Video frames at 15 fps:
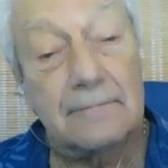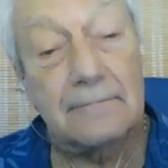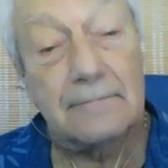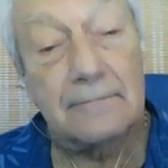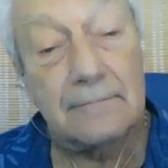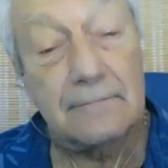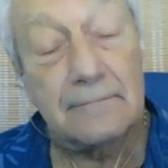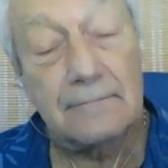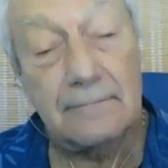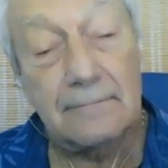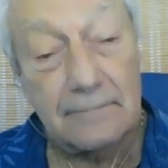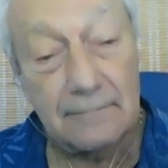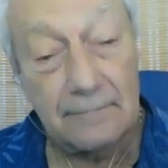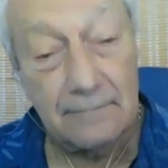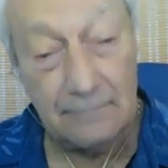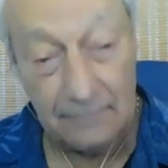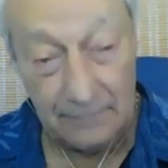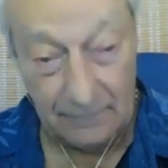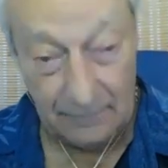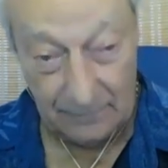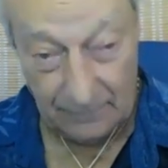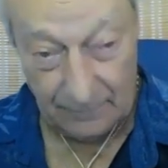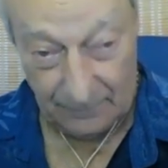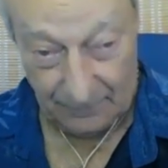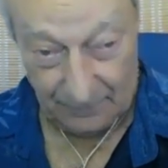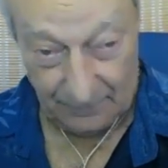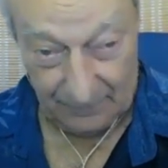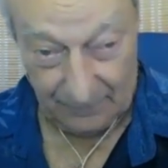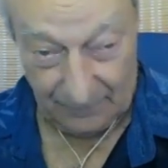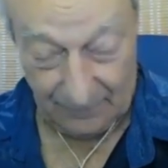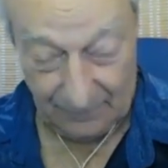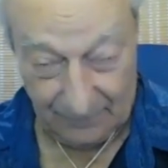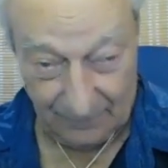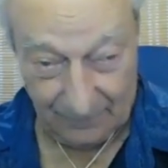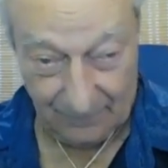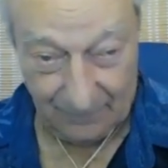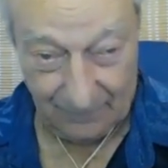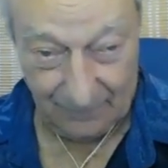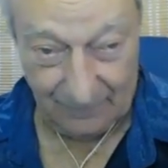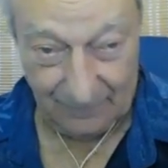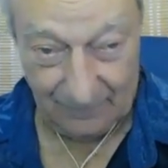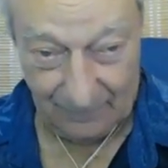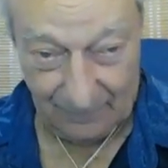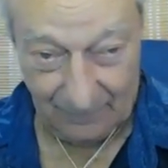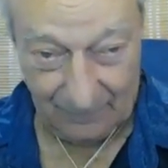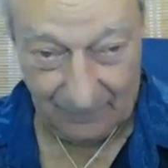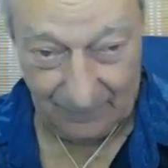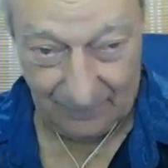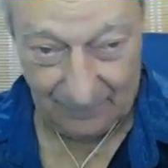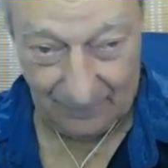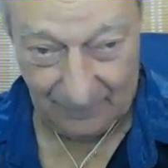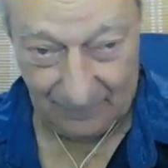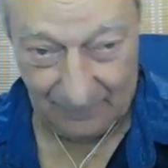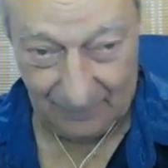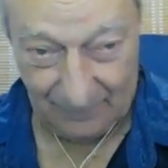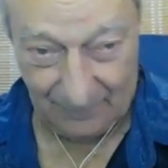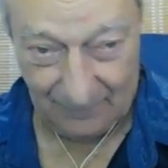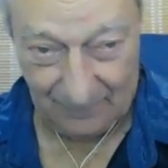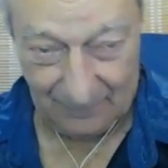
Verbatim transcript: the Enneagram can allow for is is um,